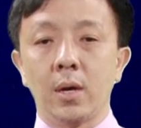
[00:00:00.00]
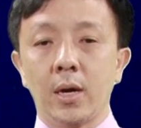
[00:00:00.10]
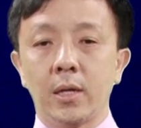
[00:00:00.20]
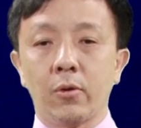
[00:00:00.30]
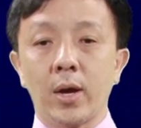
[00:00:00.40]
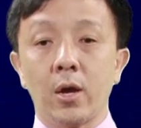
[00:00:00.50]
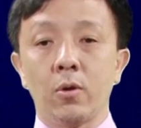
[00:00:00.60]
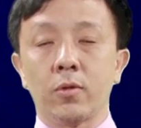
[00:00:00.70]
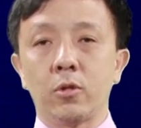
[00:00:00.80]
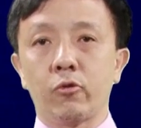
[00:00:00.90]
at the right
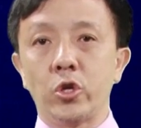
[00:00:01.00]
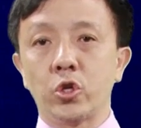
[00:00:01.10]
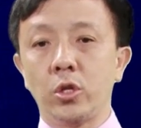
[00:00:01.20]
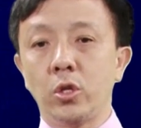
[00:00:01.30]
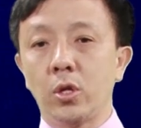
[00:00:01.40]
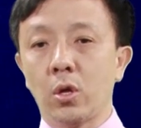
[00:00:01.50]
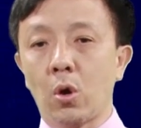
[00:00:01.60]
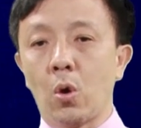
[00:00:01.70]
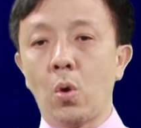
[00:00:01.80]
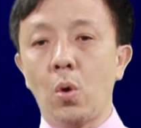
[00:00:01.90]
concentration
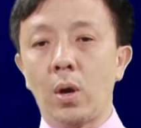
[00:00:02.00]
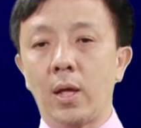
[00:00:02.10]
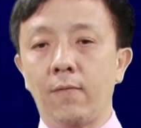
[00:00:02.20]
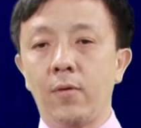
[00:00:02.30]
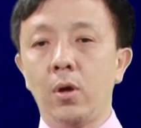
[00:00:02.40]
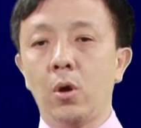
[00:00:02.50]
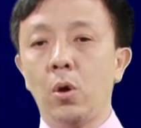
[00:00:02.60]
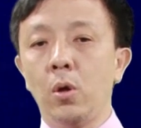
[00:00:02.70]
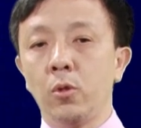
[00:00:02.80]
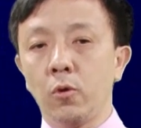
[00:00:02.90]
or level
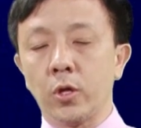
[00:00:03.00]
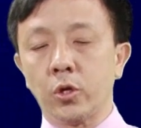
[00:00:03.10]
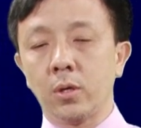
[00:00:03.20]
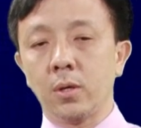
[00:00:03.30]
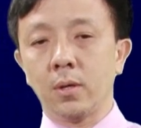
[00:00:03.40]
or dosage.